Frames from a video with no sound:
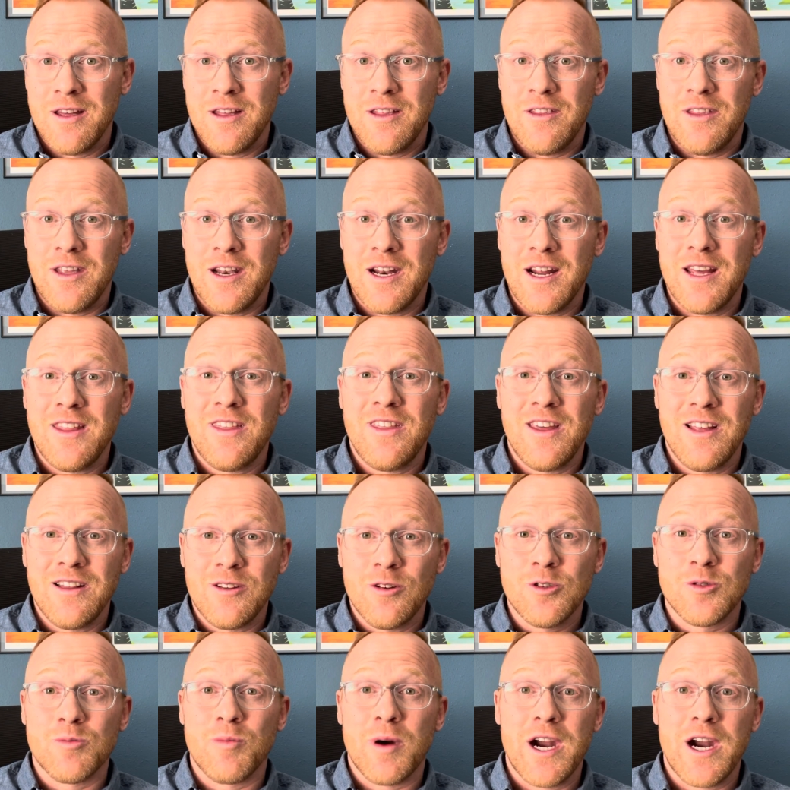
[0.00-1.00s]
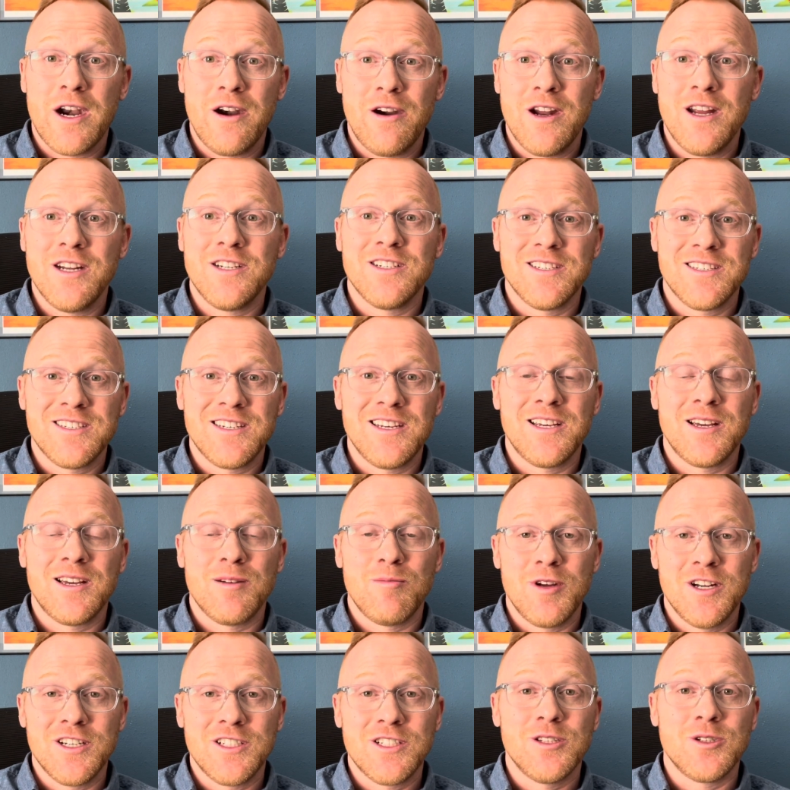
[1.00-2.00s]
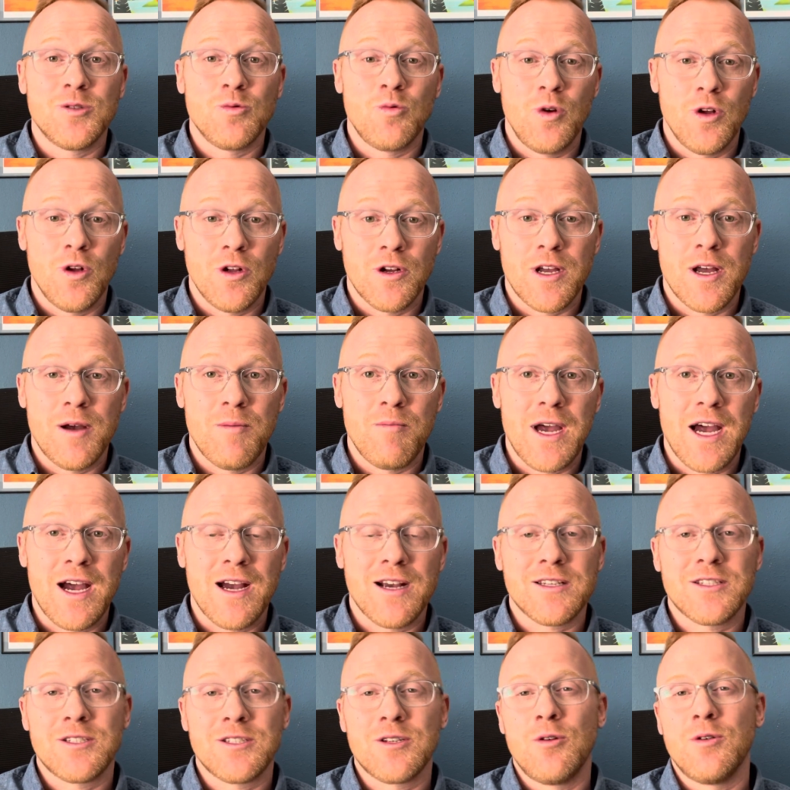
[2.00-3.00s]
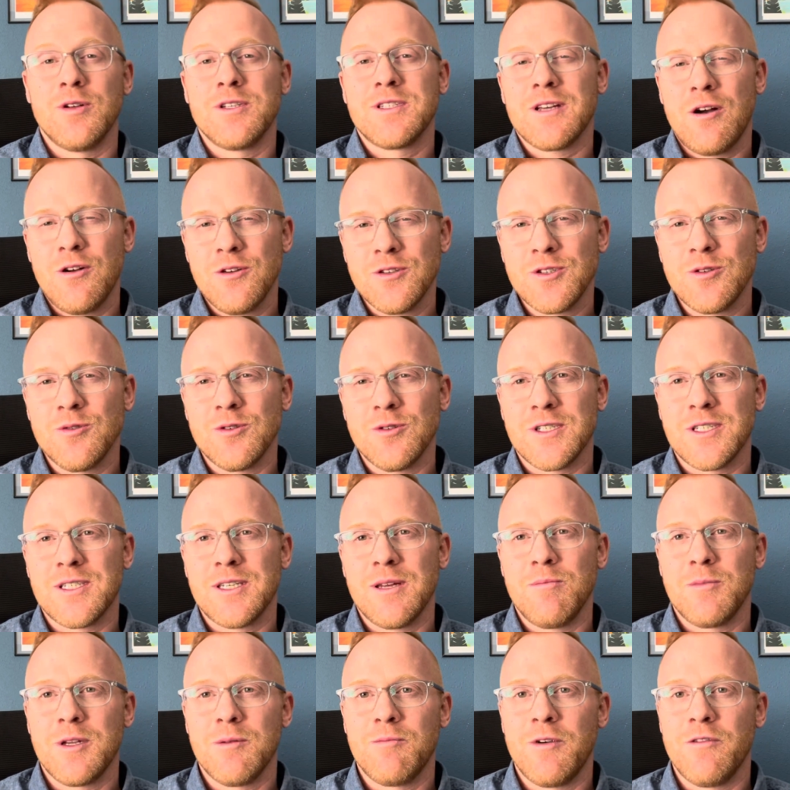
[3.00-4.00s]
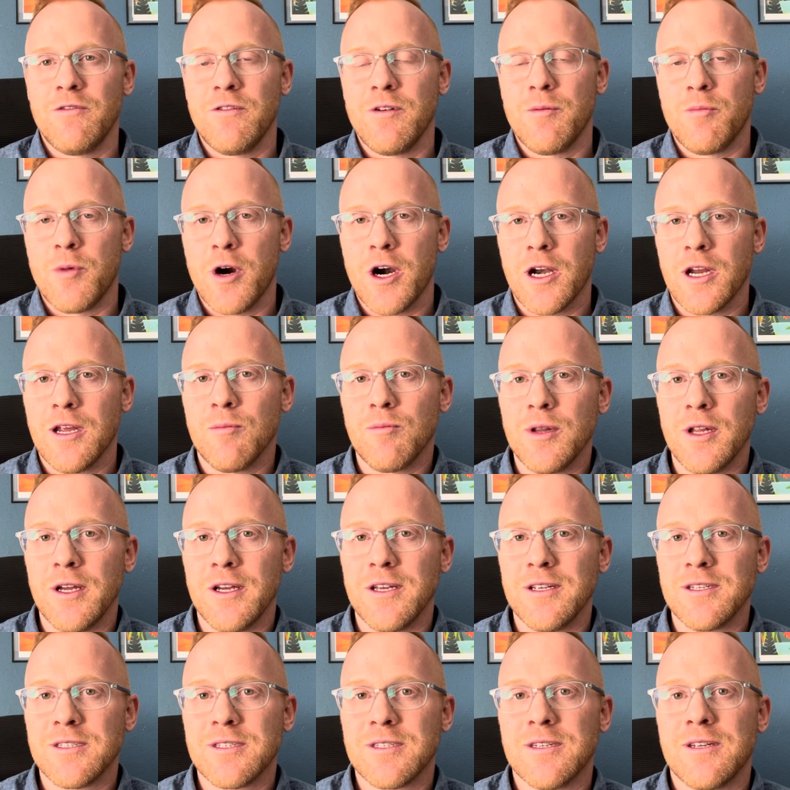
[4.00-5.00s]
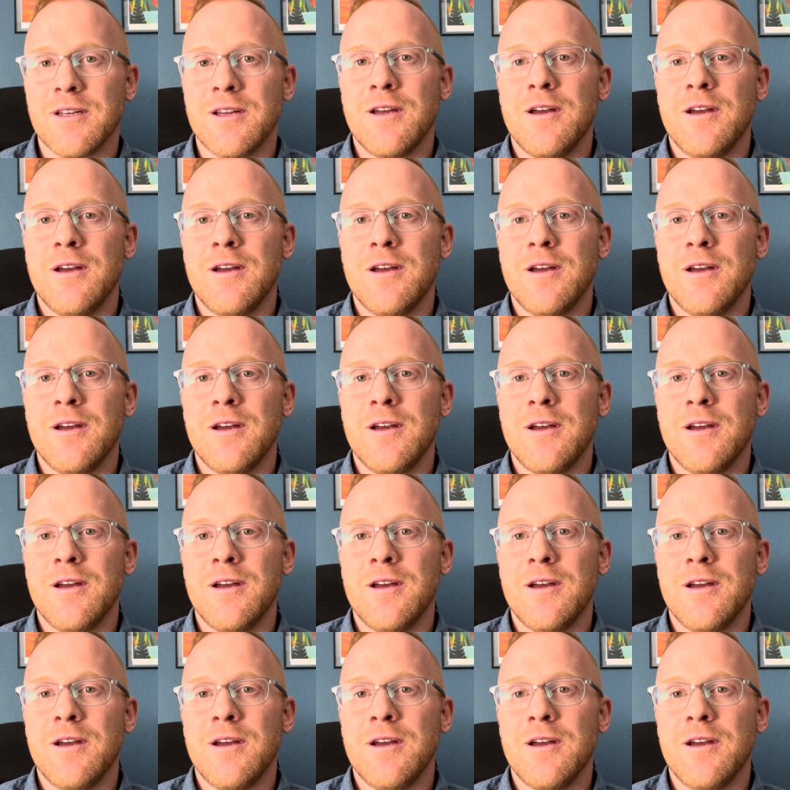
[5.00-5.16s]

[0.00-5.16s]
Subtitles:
then I think those buyer agency commissions will come back. So it's also a symptom of the marketplace.